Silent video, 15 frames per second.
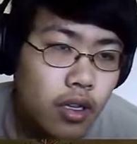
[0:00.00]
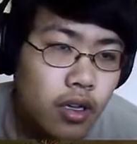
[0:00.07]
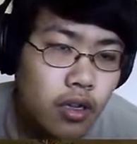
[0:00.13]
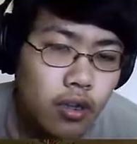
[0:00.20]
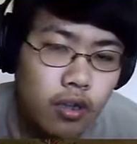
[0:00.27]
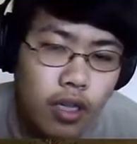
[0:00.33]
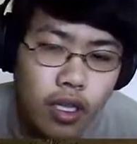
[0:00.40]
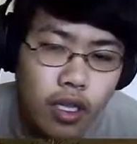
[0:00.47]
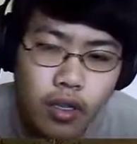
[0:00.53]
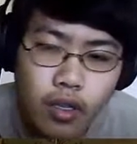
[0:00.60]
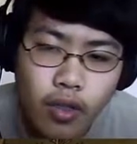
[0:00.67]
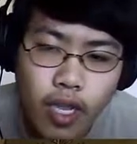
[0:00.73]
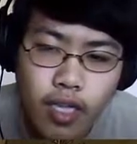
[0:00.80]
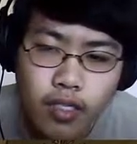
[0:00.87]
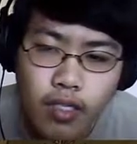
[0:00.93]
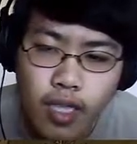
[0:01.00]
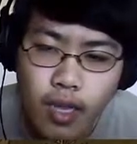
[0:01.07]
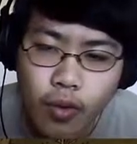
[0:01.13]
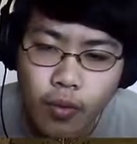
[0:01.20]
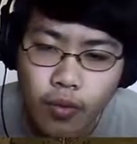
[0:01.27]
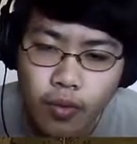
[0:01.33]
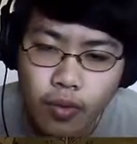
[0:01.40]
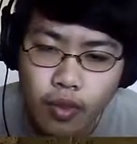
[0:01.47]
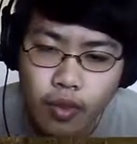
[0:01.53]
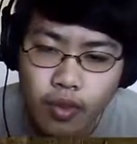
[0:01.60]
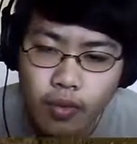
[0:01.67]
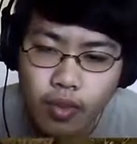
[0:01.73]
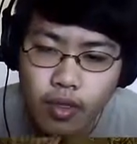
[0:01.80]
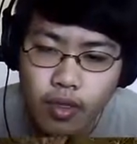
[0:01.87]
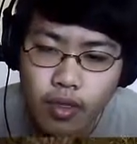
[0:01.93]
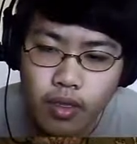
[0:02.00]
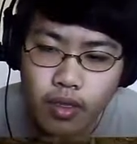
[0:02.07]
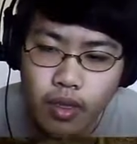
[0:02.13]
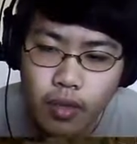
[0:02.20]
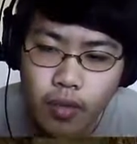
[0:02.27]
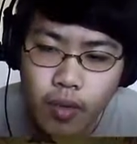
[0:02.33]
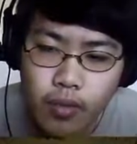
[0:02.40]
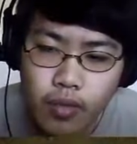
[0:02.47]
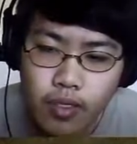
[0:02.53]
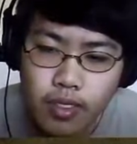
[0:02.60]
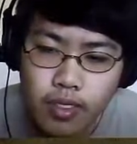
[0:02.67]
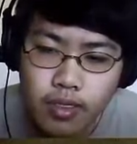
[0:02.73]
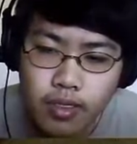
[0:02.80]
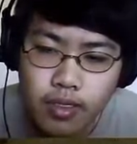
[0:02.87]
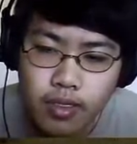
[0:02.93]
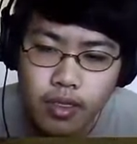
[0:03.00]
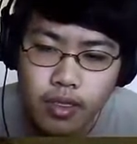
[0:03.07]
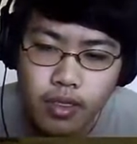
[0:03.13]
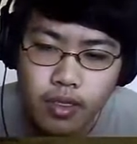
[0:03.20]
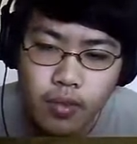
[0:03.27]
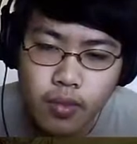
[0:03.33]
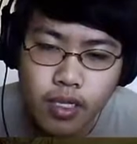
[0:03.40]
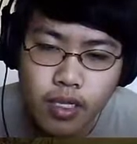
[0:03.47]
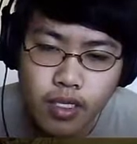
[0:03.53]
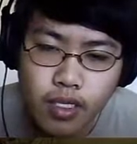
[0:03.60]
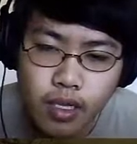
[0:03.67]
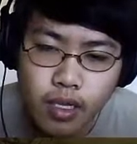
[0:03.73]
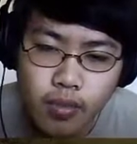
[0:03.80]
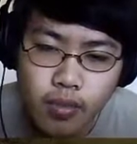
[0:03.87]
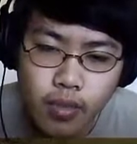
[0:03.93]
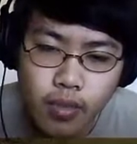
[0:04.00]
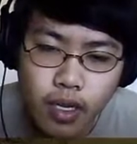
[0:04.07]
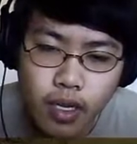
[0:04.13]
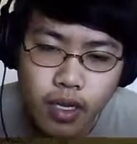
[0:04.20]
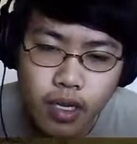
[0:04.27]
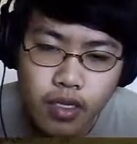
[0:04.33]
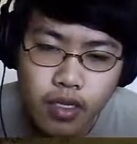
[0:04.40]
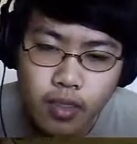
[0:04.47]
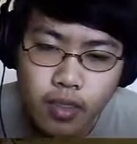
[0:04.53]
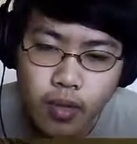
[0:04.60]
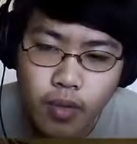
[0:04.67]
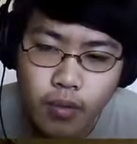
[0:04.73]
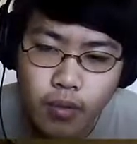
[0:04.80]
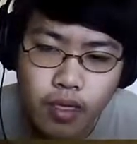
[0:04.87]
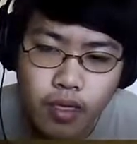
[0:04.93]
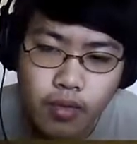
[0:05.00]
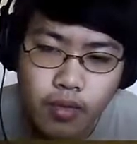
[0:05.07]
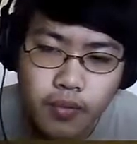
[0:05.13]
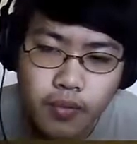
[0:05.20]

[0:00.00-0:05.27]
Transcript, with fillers: Okay, now actually I'll... I'm almost... It's almost nighttime, but I need to probably...